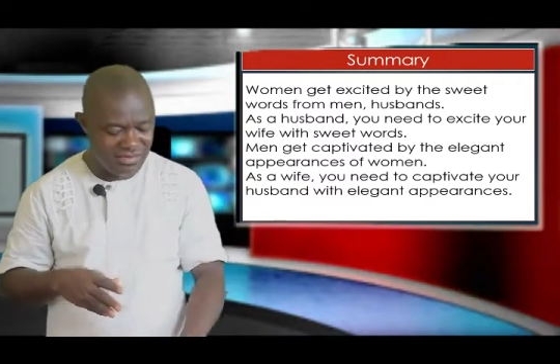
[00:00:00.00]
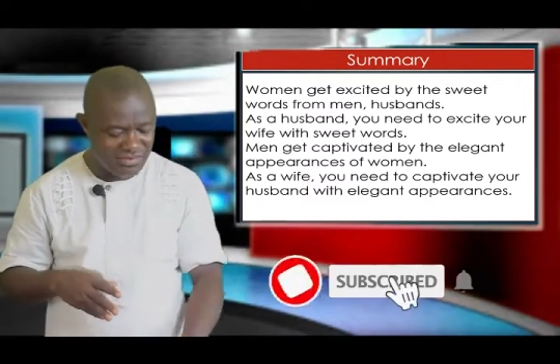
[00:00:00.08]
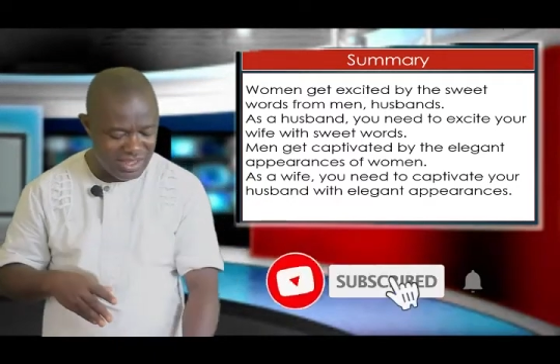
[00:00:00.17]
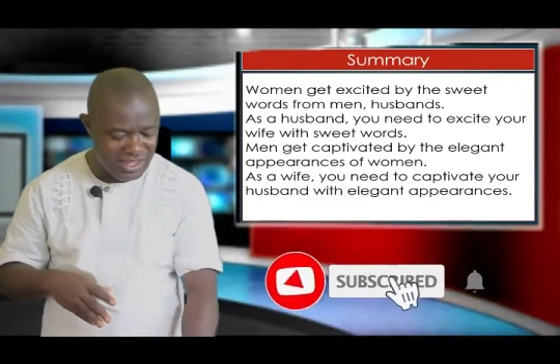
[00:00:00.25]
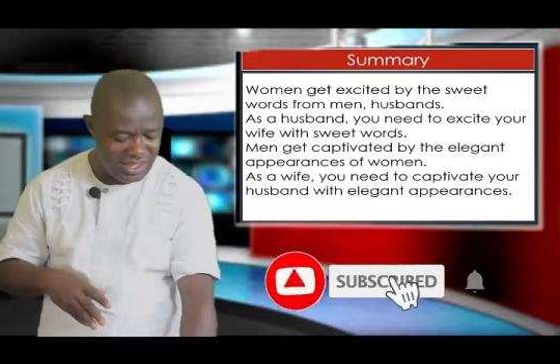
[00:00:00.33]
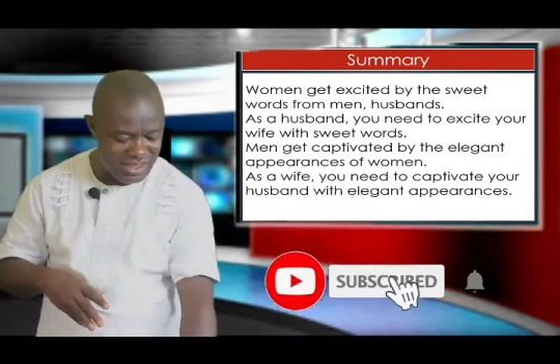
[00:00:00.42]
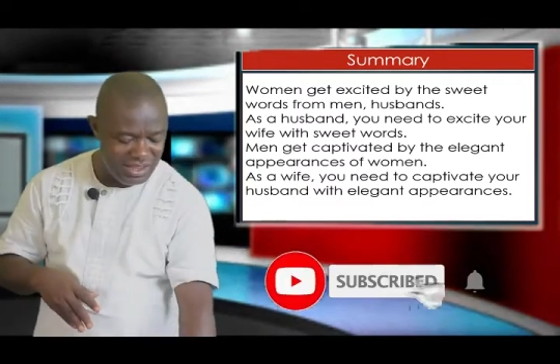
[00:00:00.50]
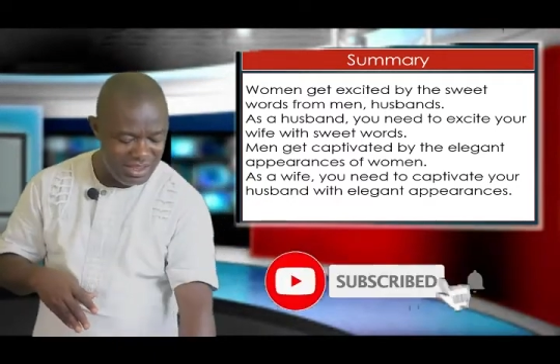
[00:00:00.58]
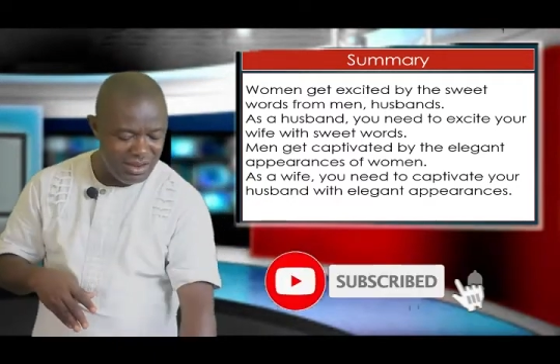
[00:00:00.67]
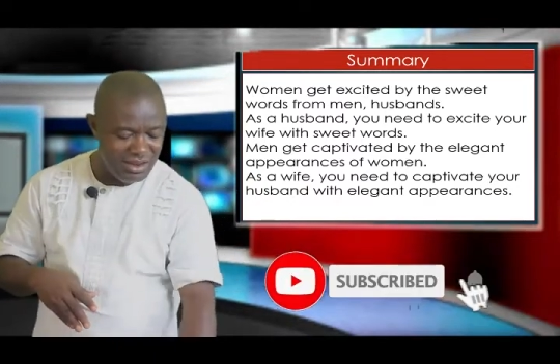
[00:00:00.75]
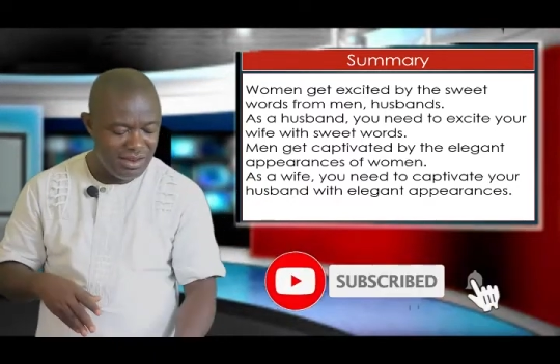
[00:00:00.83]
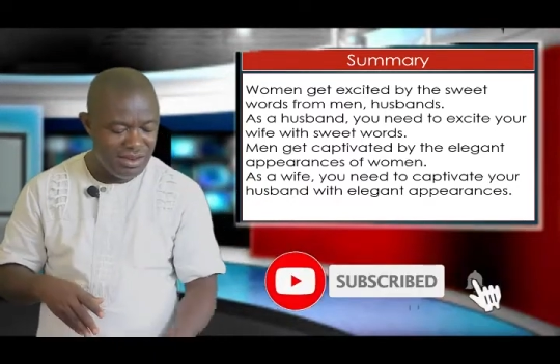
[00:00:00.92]
okay?
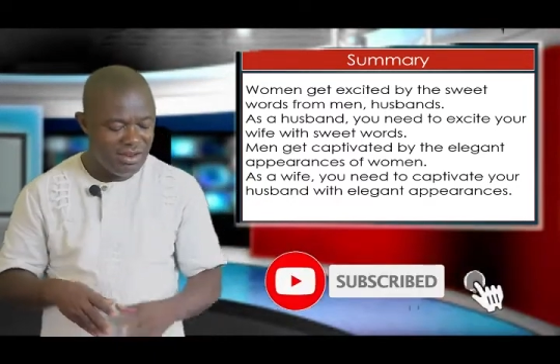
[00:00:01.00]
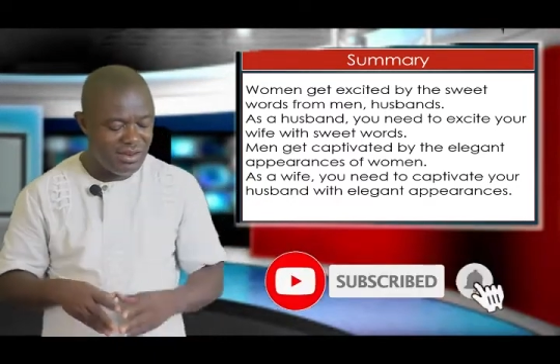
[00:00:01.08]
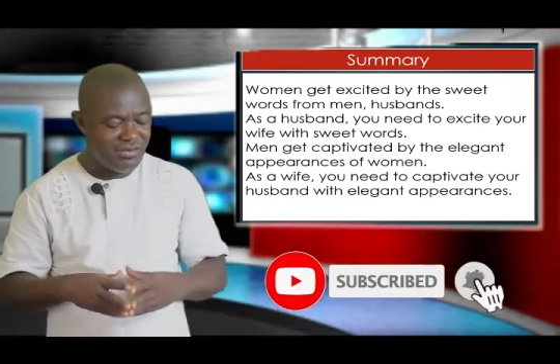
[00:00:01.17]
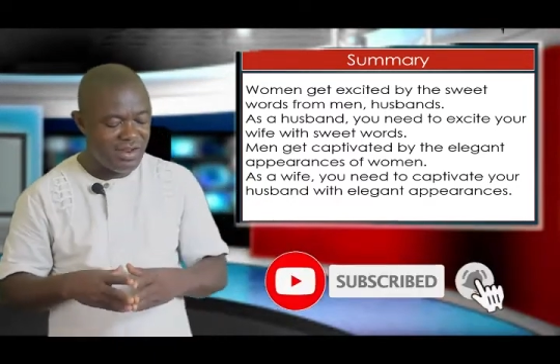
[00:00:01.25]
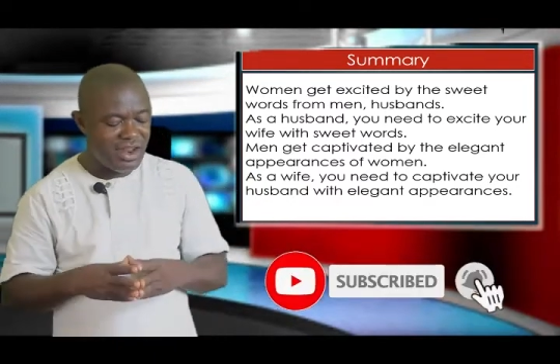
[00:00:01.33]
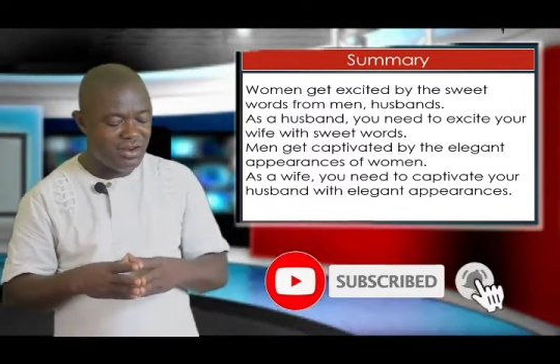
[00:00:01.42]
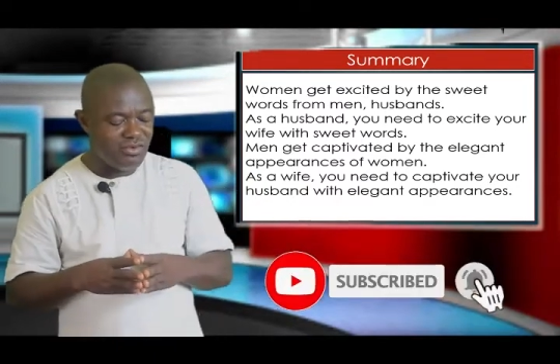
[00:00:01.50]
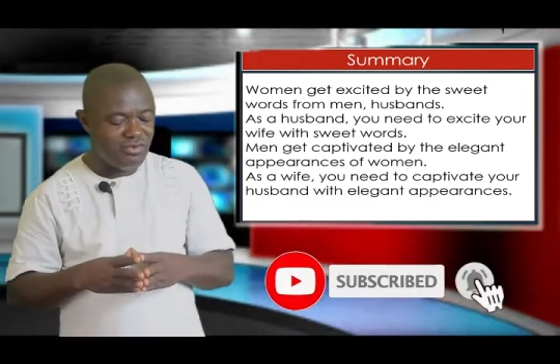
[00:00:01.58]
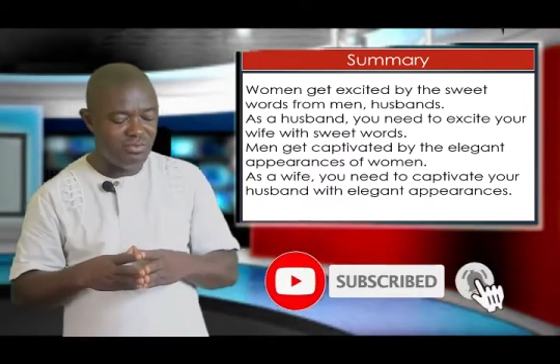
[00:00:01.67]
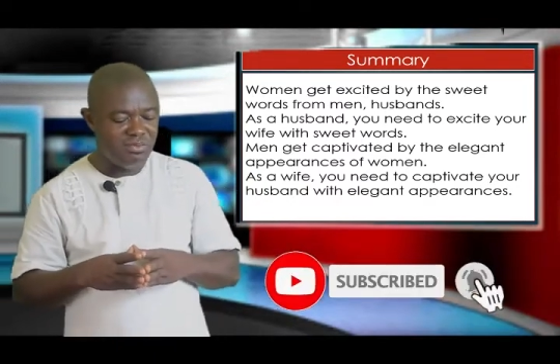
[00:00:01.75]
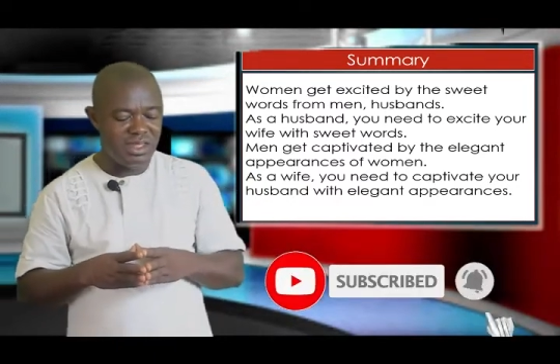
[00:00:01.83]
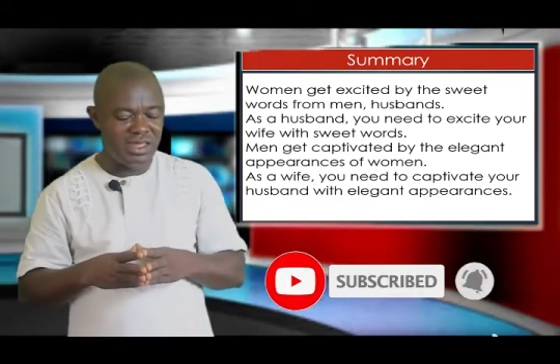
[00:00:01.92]
Try not
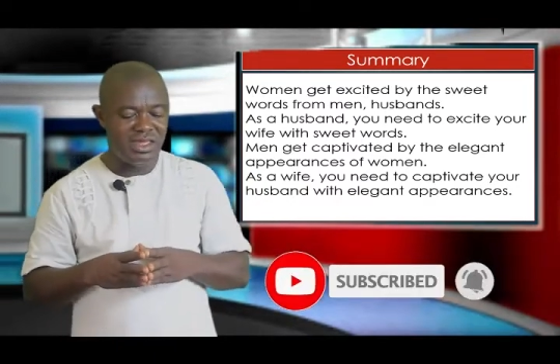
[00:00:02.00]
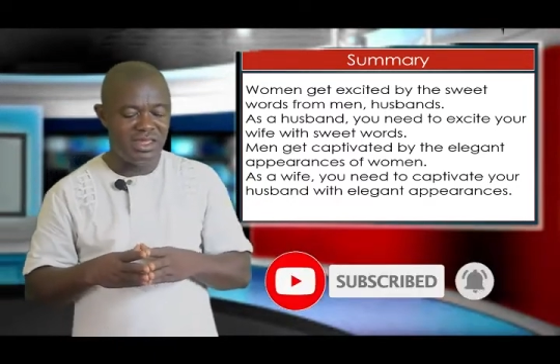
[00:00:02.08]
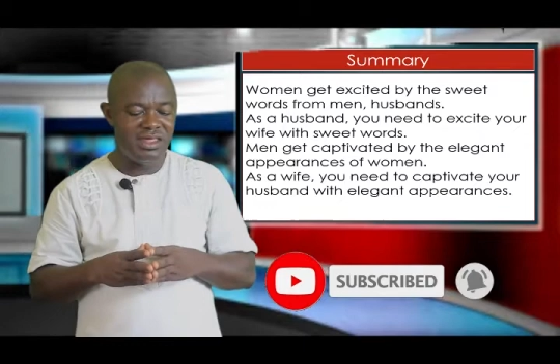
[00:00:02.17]
to be